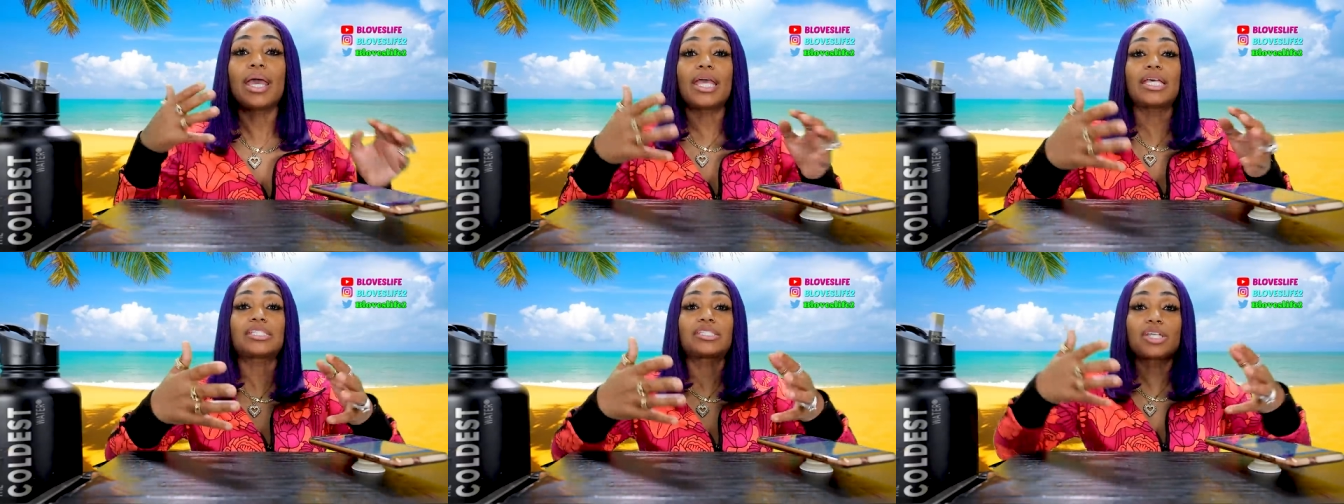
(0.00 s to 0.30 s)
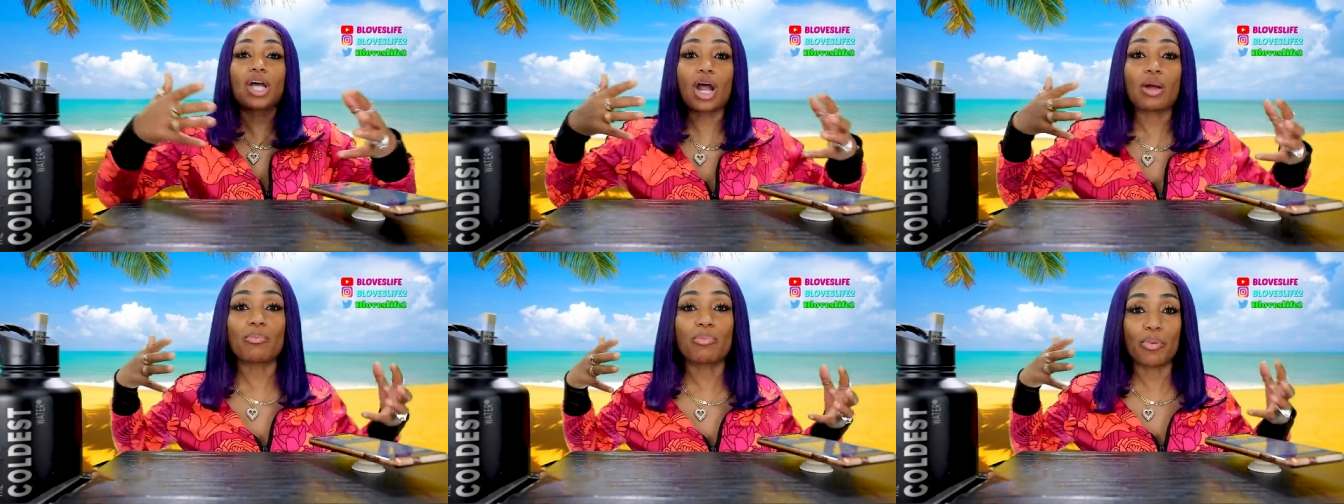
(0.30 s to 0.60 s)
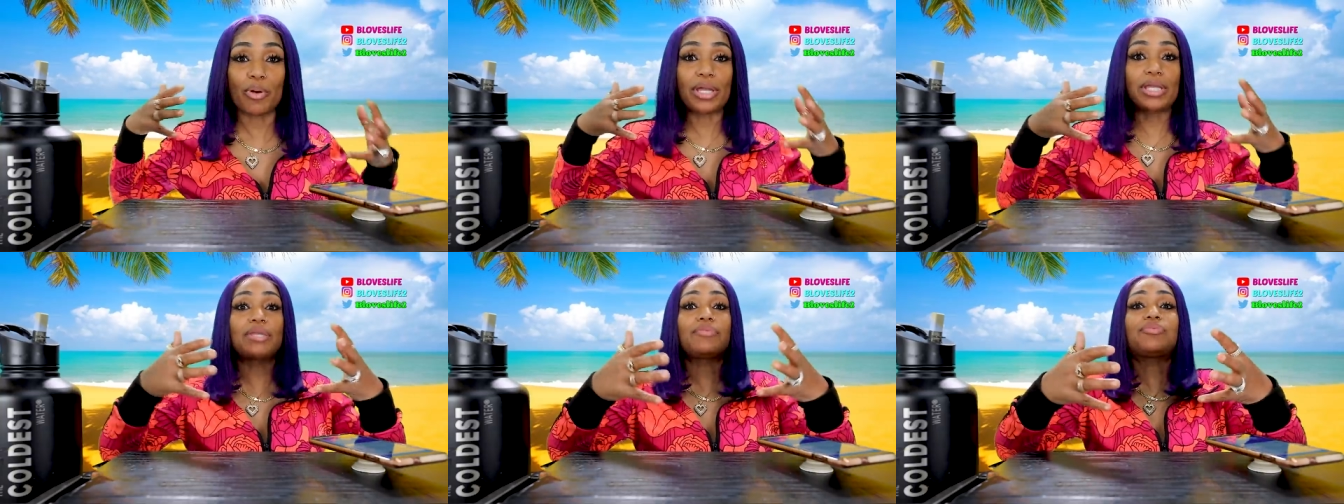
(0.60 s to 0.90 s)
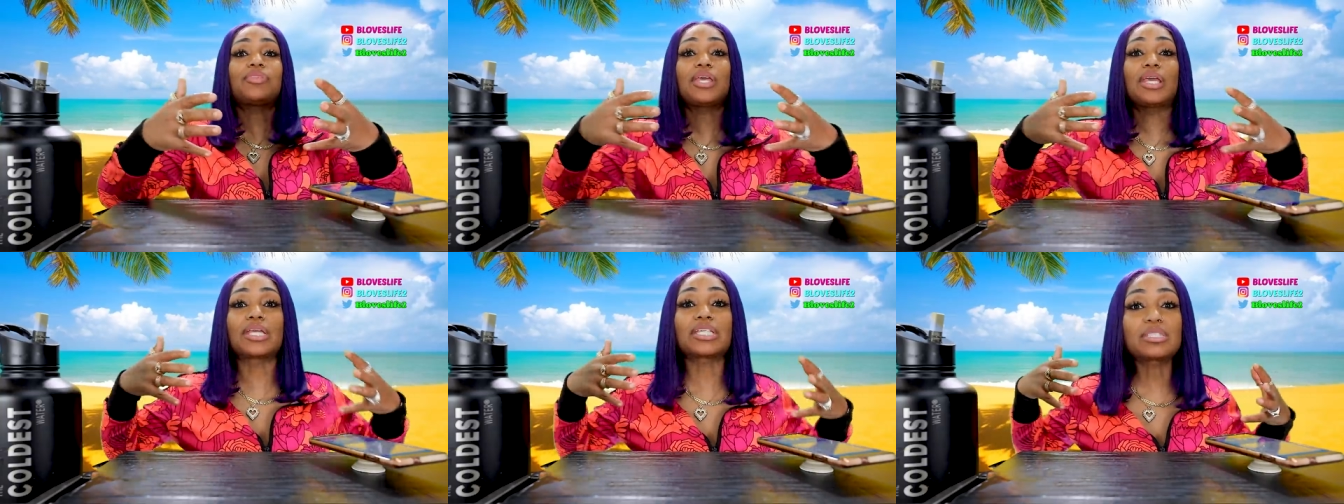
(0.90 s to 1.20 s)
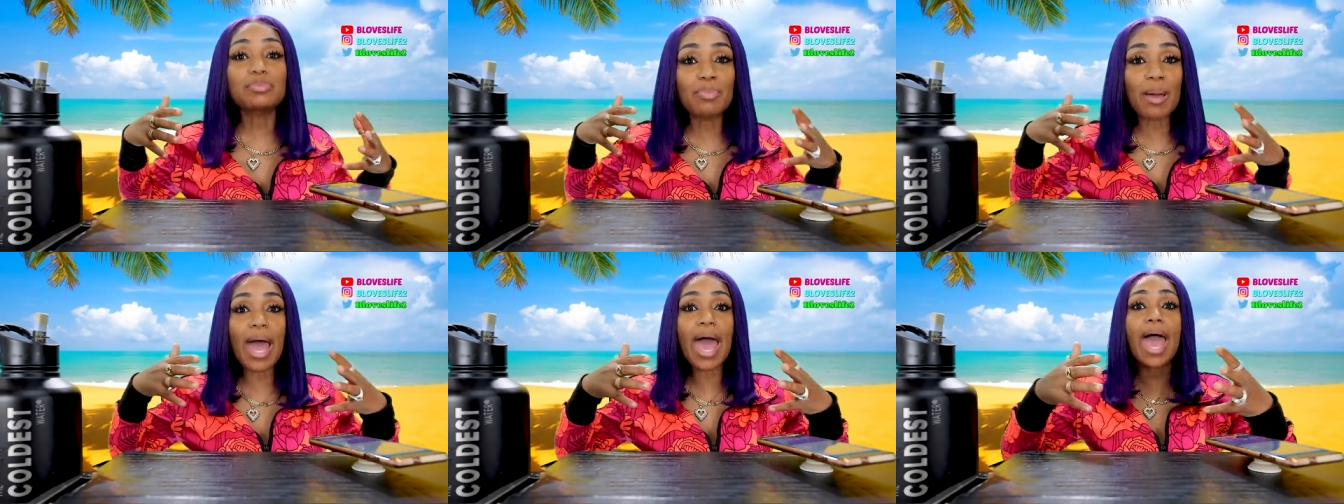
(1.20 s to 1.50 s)
it start bringing
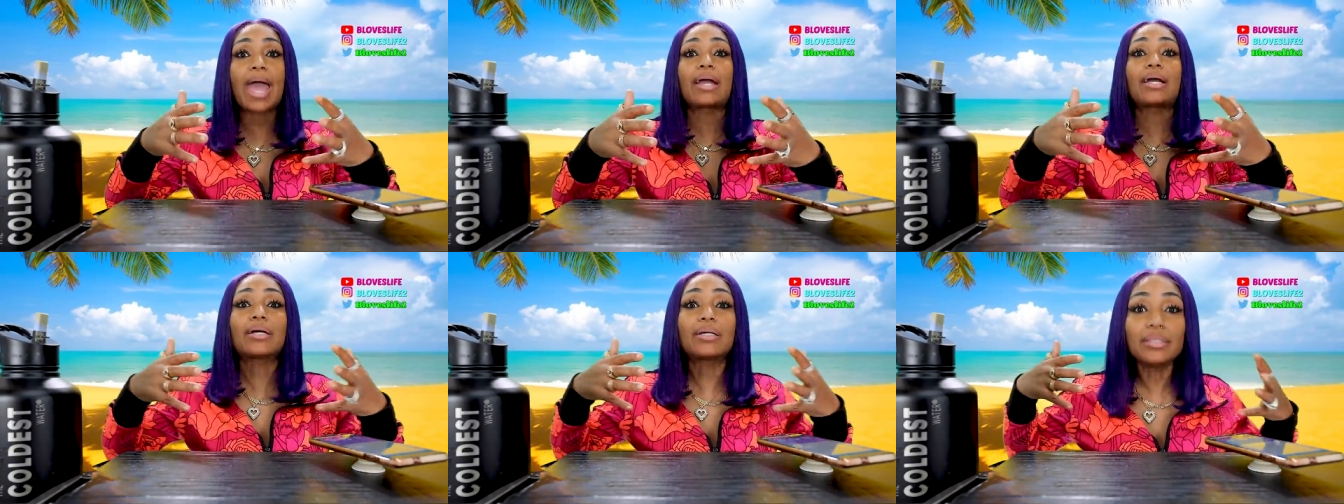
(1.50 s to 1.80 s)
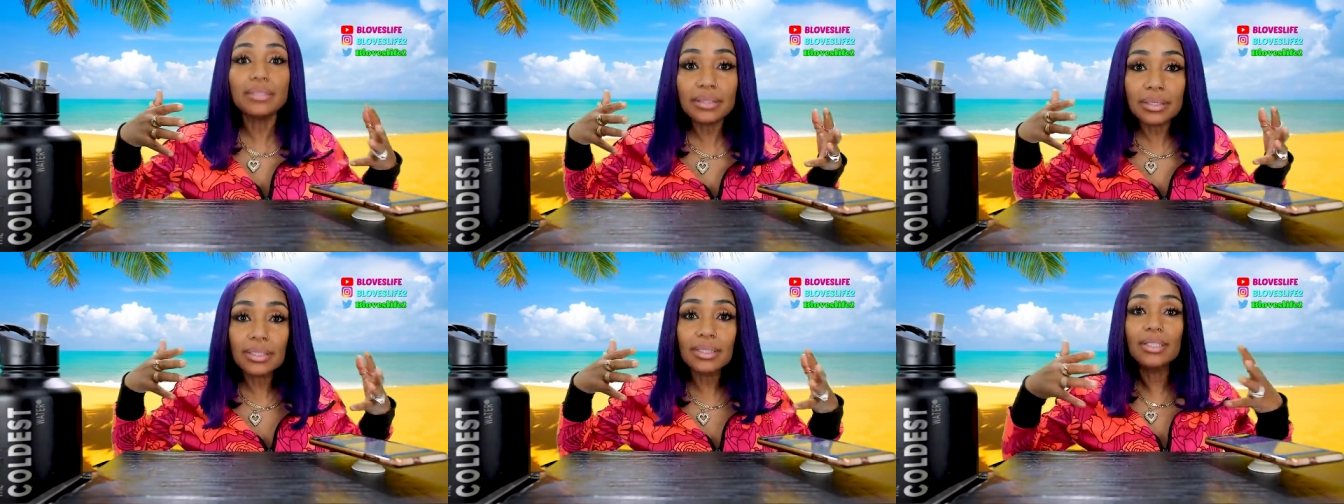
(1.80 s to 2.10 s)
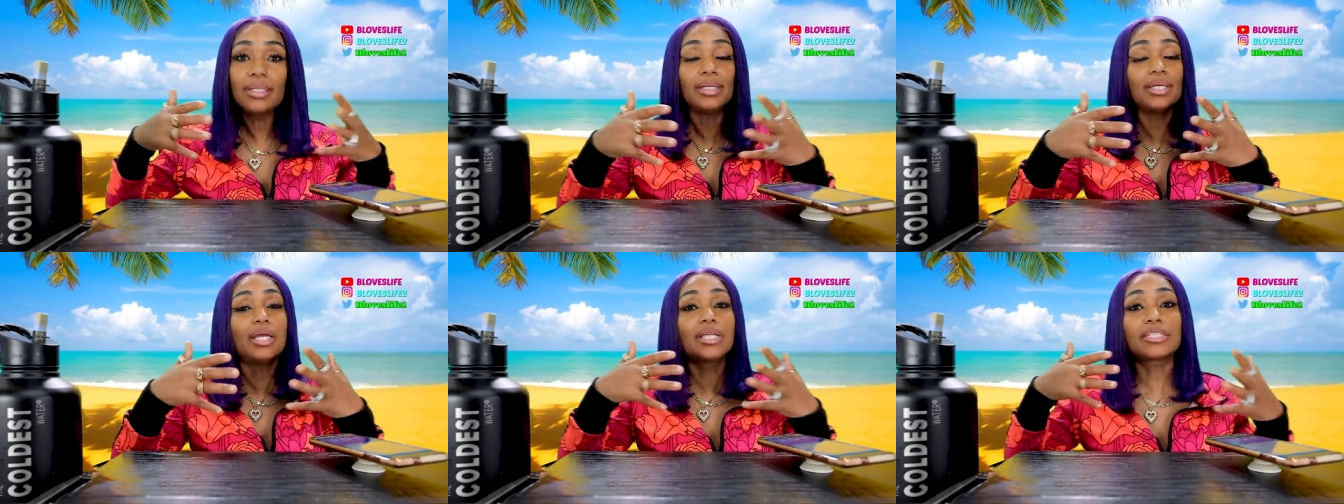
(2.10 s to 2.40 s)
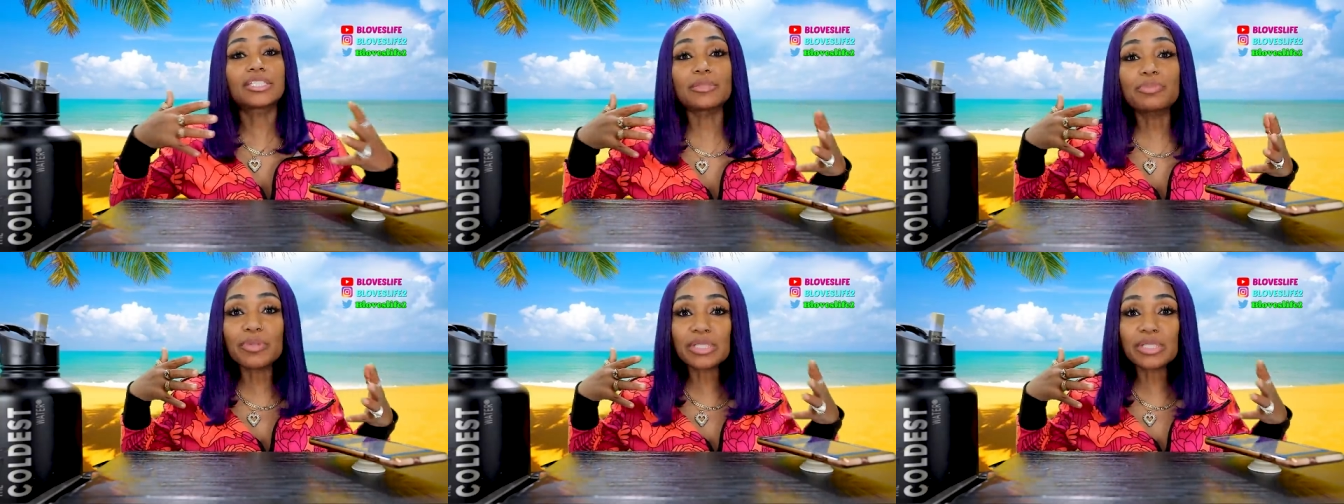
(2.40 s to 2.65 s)
things back into